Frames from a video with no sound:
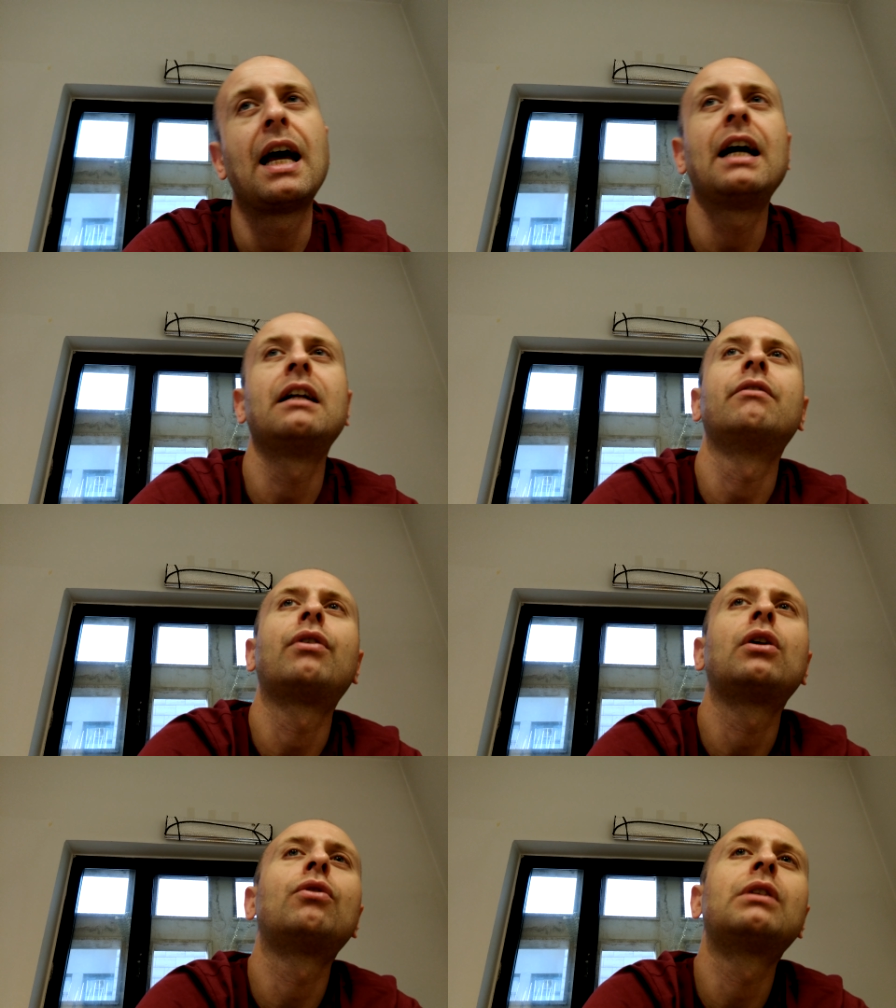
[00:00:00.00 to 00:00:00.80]
and
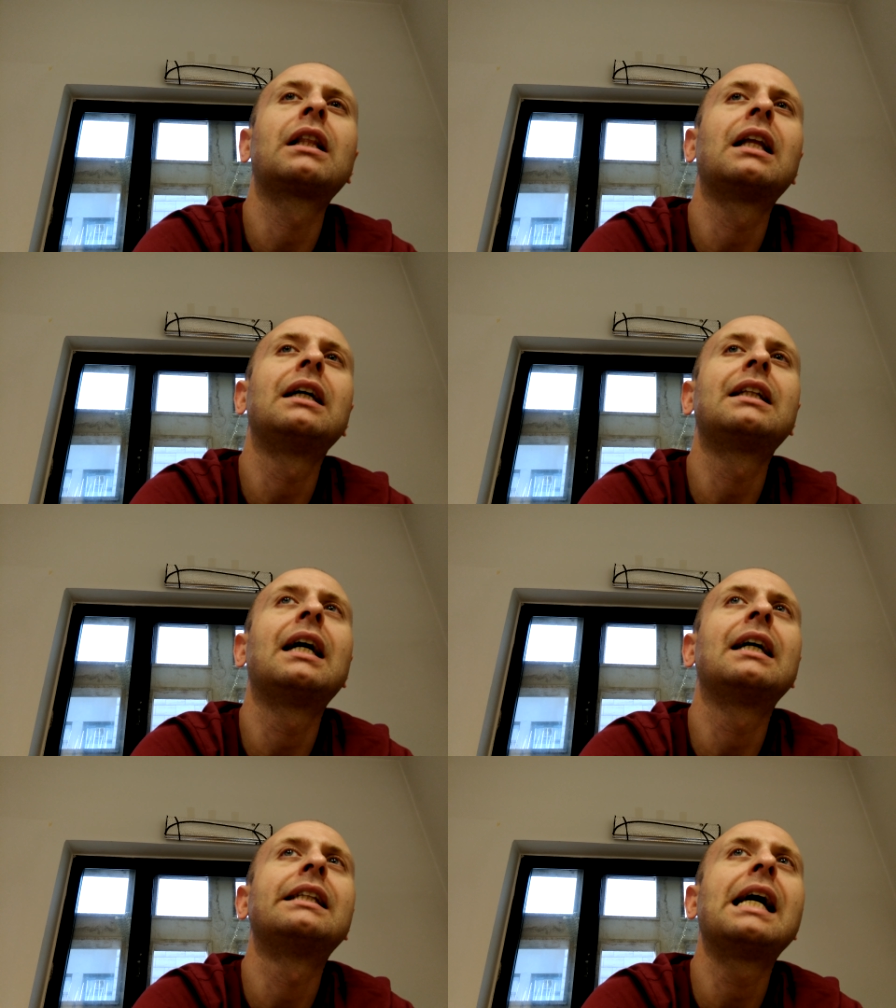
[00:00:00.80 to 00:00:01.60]
followed it like
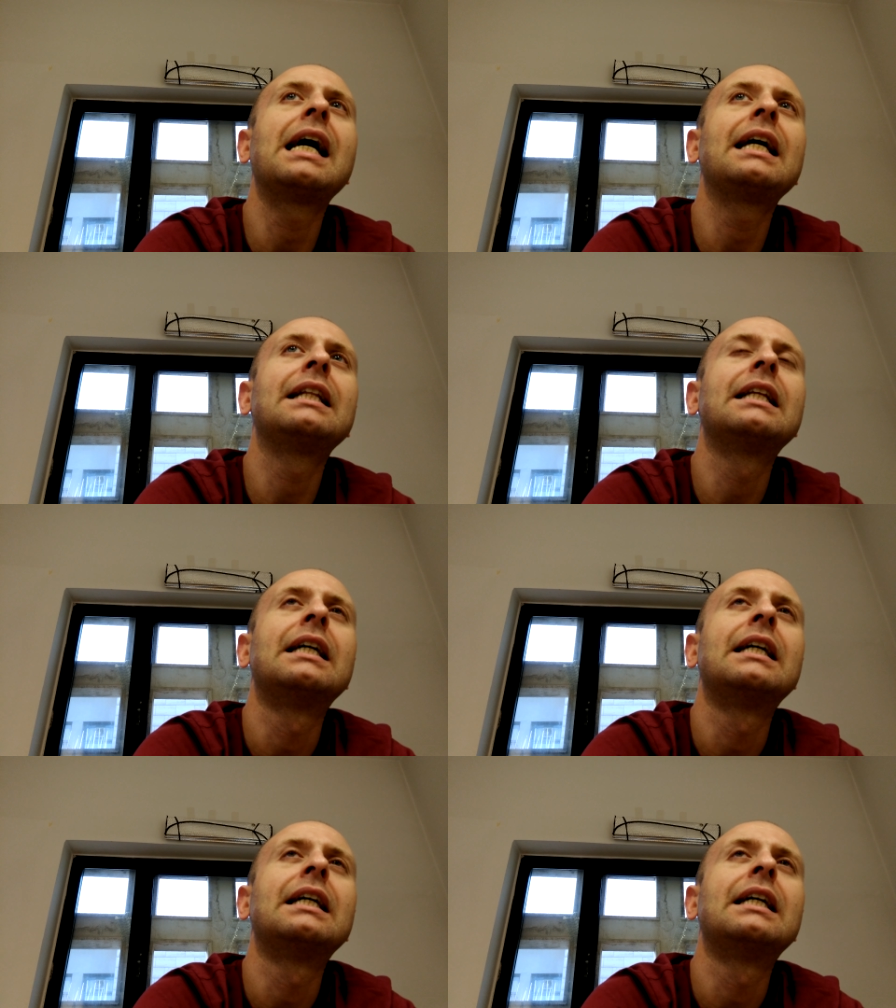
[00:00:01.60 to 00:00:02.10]
that, then